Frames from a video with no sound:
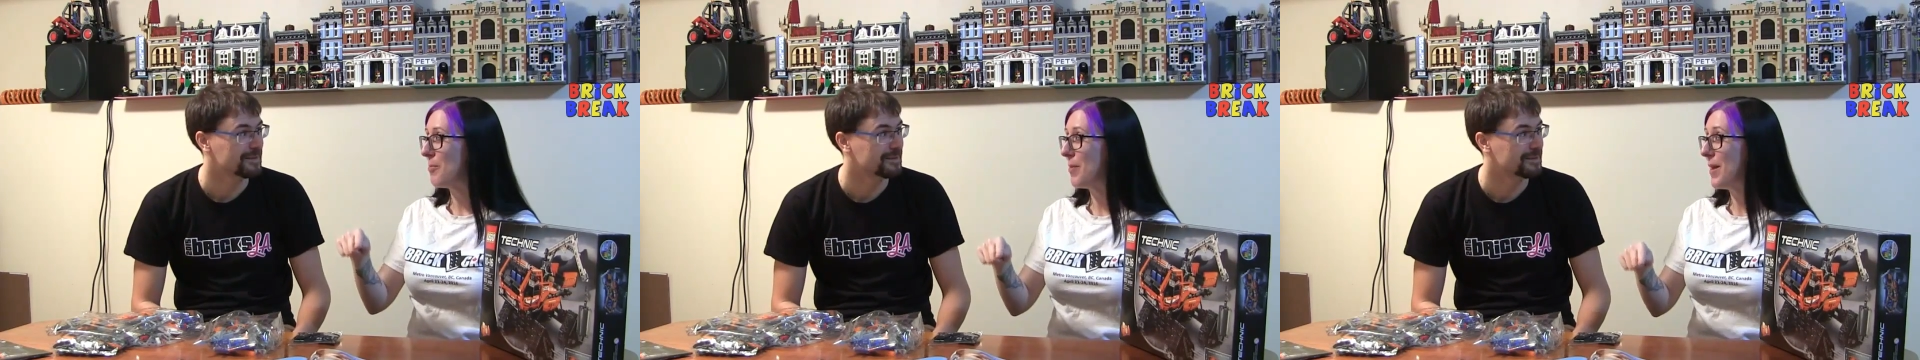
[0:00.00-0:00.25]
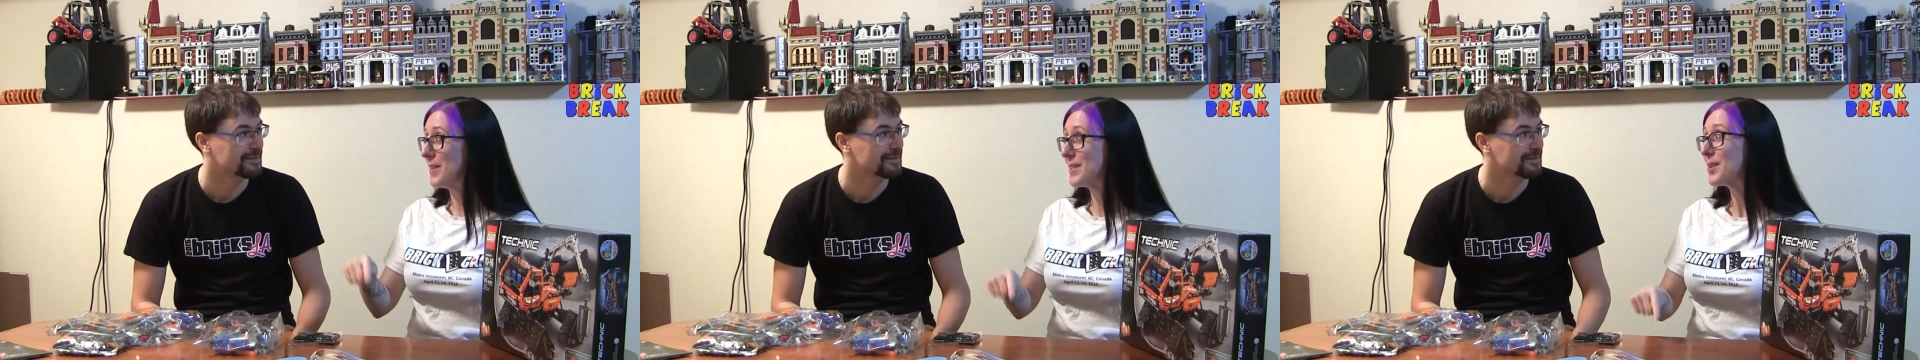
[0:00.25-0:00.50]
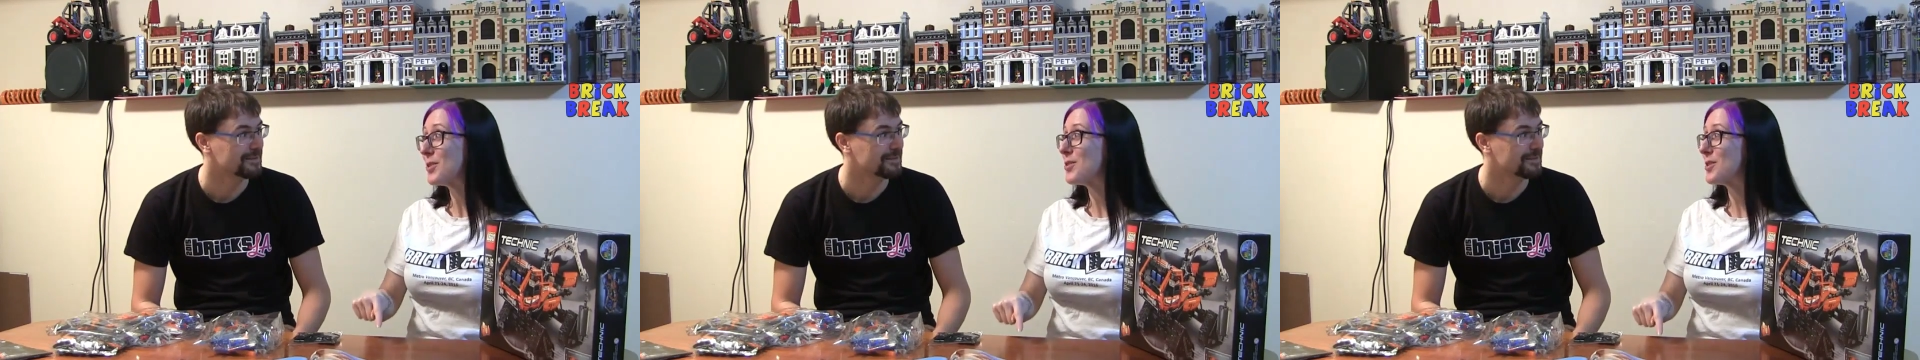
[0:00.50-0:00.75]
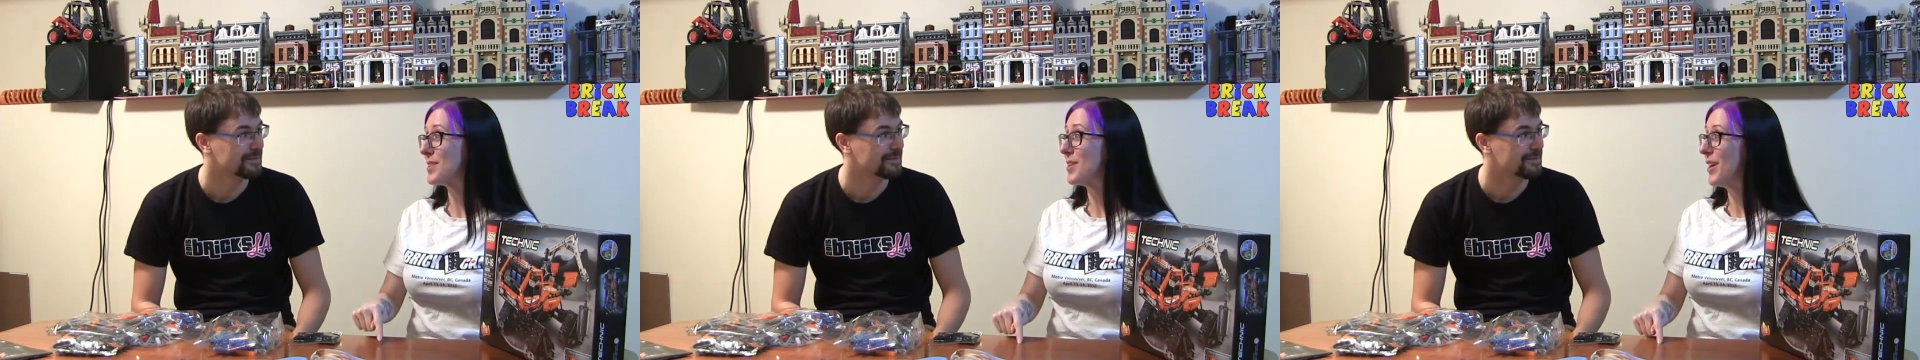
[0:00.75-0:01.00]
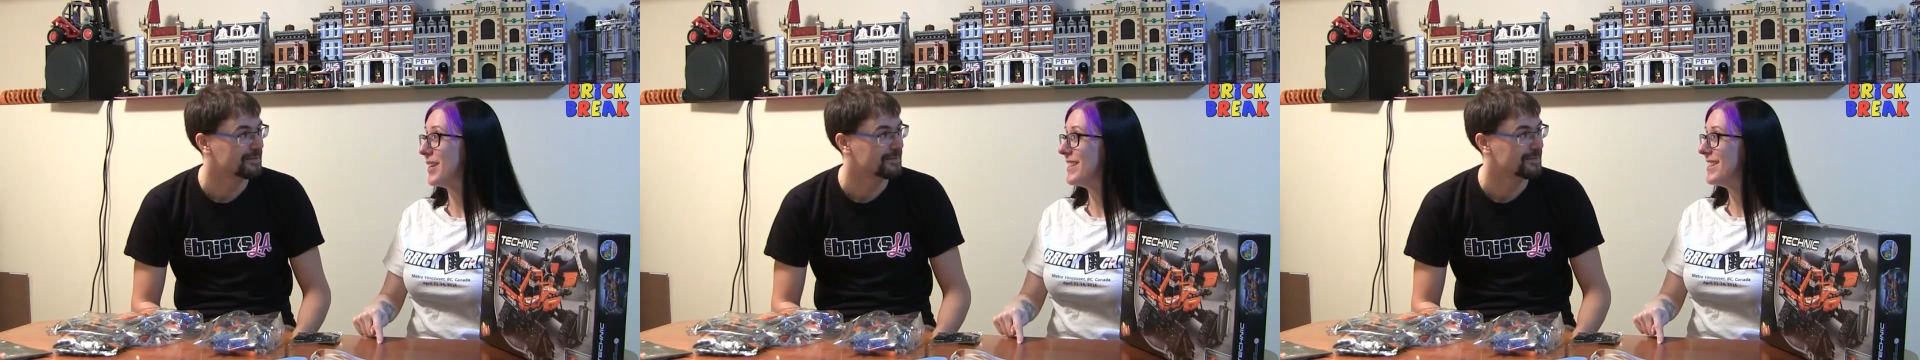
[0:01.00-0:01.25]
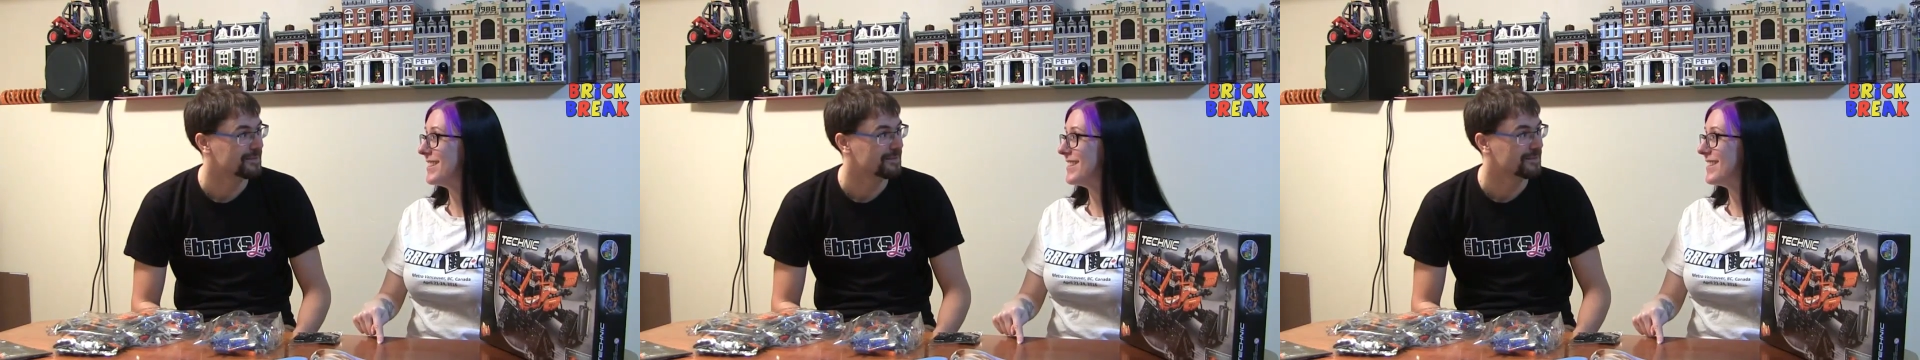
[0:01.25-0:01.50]
Speaker 1: And the stickers are still on
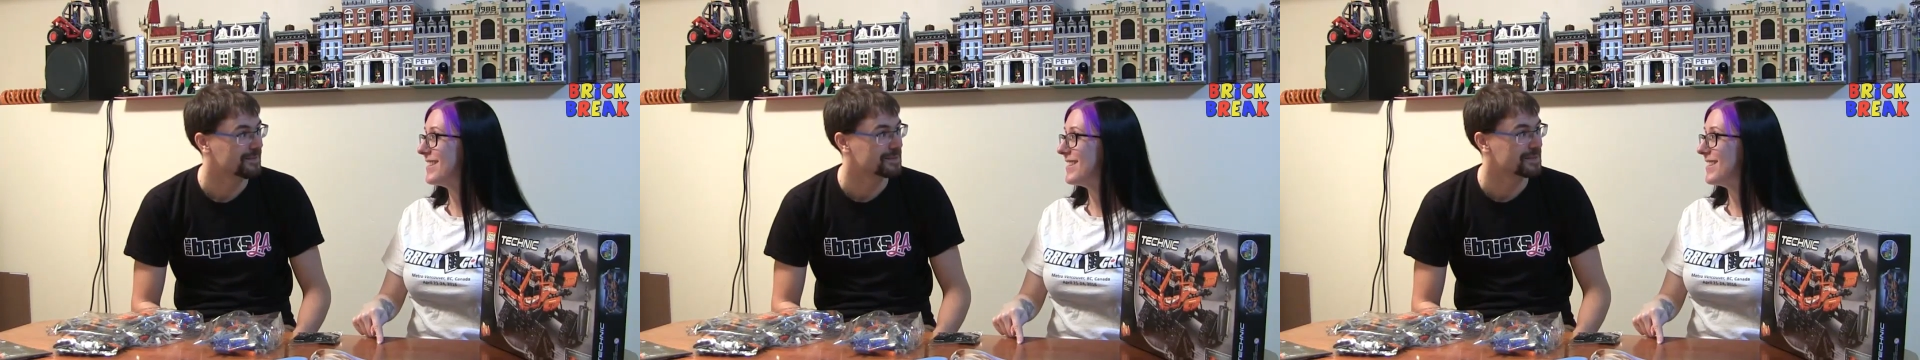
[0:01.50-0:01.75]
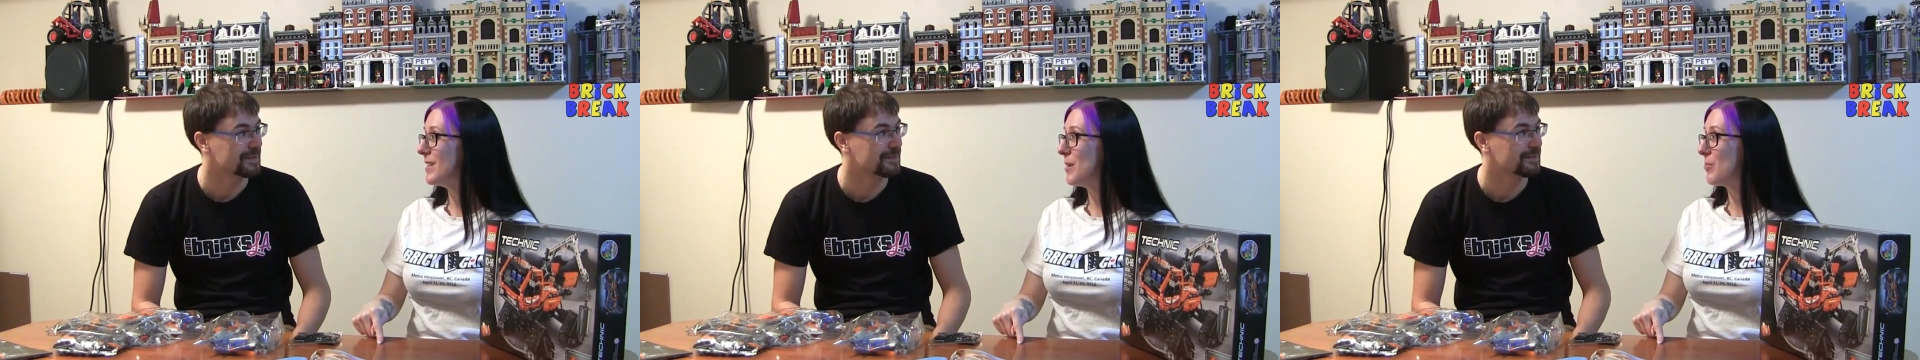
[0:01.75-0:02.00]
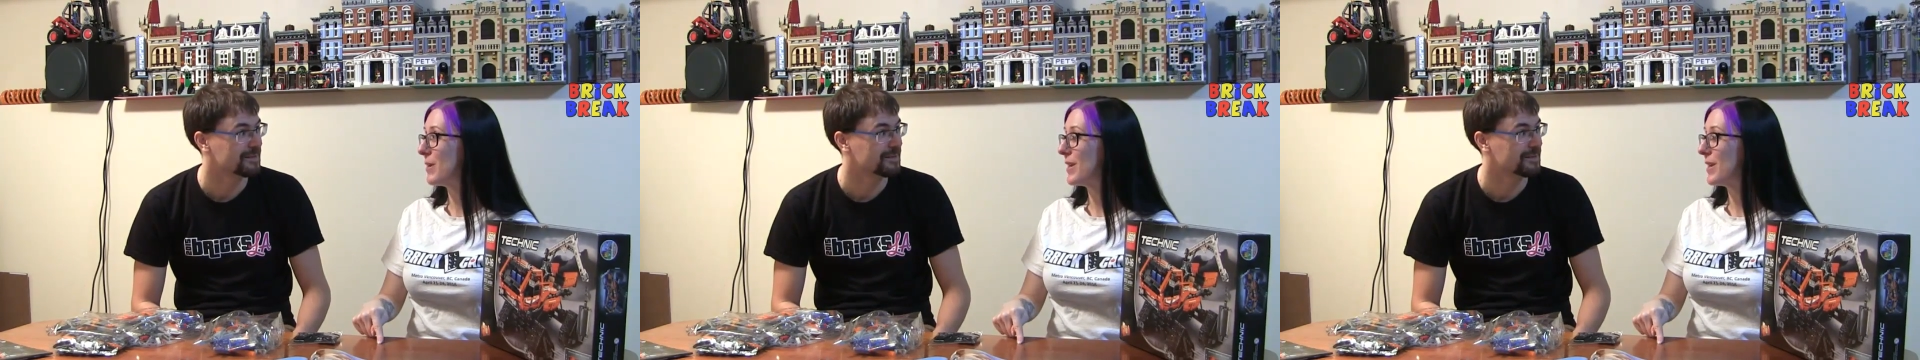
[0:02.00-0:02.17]
it. What's that? And pretty